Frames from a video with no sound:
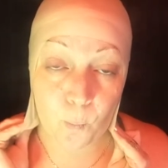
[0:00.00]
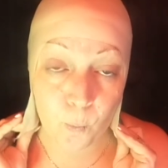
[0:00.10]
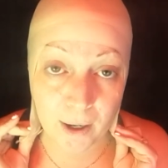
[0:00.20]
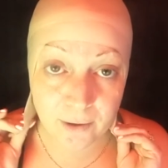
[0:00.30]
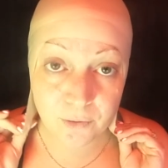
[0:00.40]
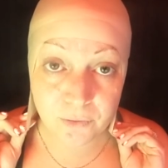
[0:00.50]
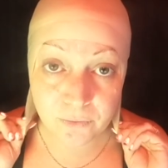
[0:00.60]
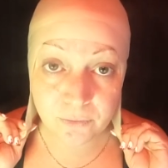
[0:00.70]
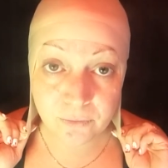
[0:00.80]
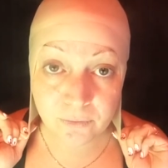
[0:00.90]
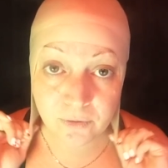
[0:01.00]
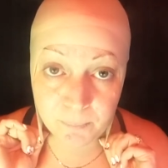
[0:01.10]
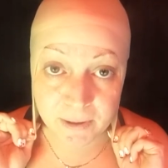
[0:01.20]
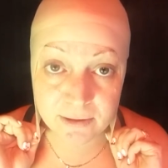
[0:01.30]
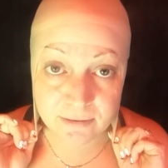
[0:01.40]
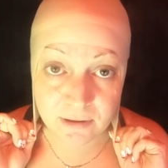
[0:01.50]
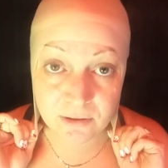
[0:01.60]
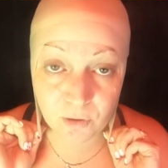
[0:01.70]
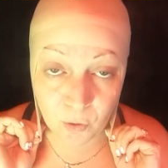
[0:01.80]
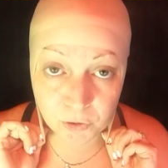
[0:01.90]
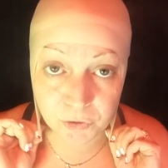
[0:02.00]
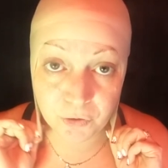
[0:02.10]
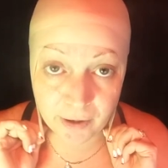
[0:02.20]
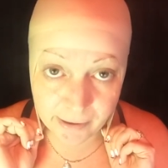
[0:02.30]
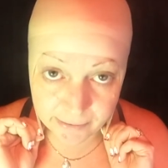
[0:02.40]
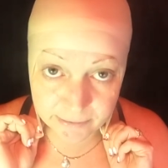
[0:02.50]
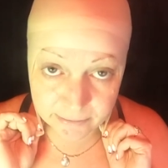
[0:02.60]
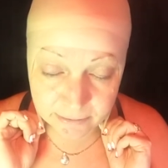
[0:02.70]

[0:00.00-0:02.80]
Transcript: while the piece is on your head.